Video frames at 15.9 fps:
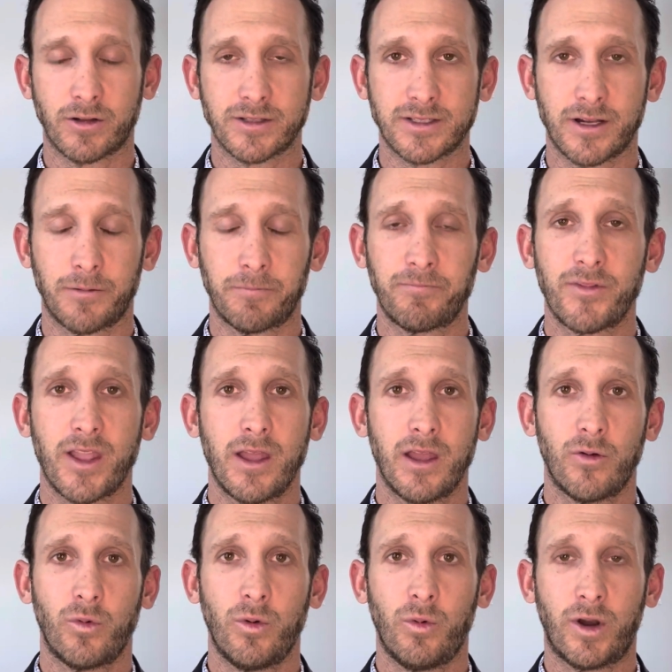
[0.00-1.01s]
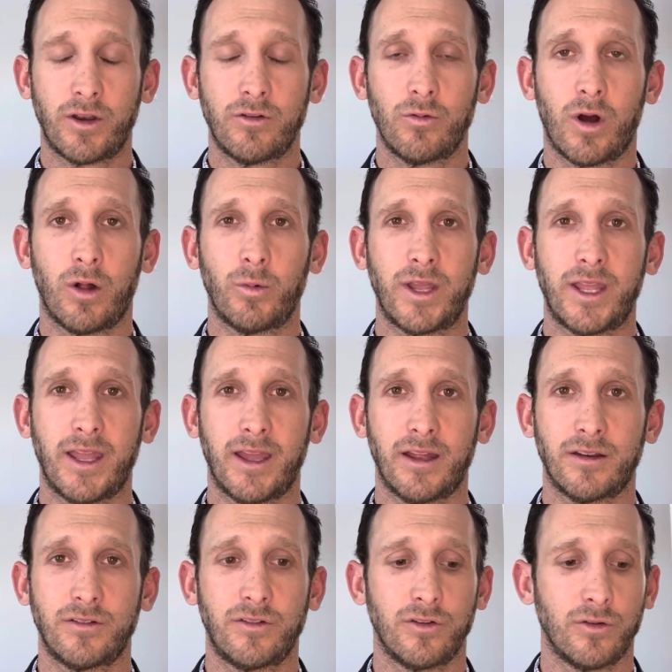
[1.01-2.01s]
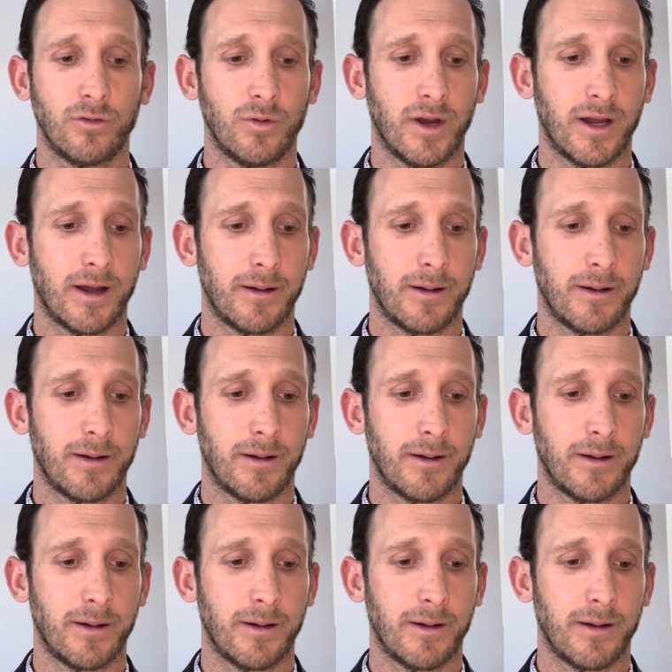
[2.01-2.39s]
So we want to do all we can to